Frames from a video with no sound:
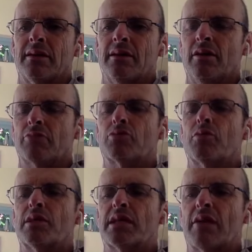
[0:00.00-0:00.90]
it was
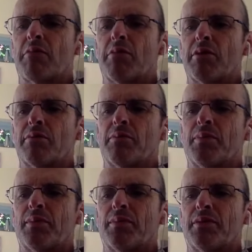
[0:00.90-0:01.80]
almost like
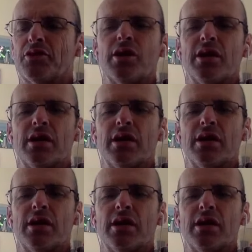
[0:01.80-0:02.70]
the journey, it was
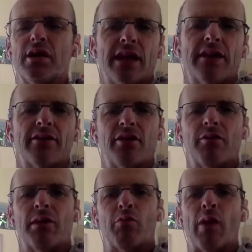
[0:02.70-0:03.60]
coming to an end.
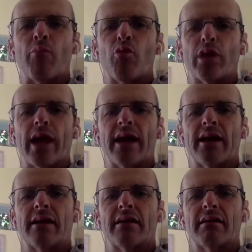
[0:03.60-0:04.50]
We had one more
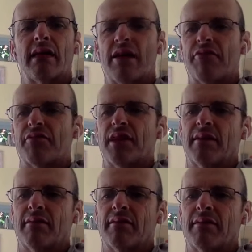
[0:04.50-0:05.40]
day left,
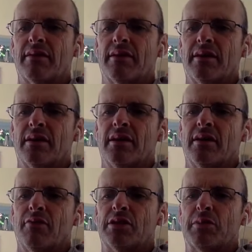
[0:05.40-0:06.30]
and
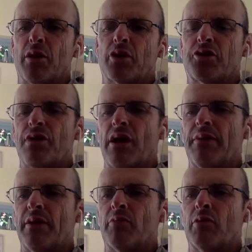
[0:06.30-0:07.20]
we spoke throughout
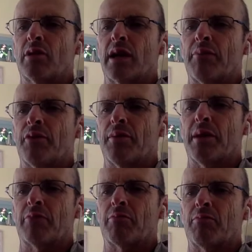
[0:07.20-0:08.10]
that World Cup, not
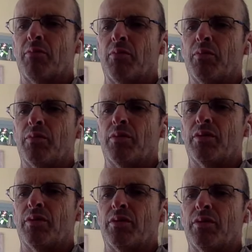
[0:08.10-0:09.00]
about
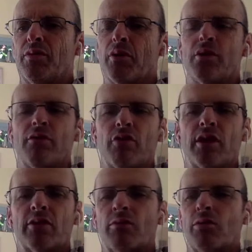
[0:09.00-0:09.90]
the burden of
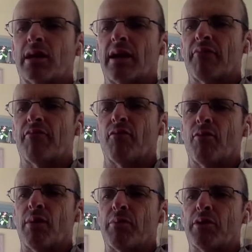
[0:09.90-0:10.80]
winning the World Cup for
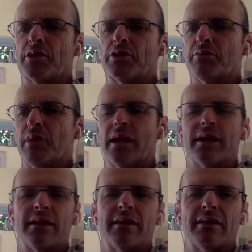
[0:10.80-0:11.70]
1.2
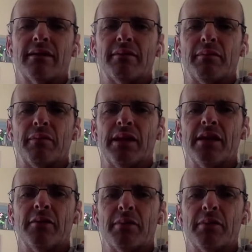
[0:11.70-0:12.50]
billion Indian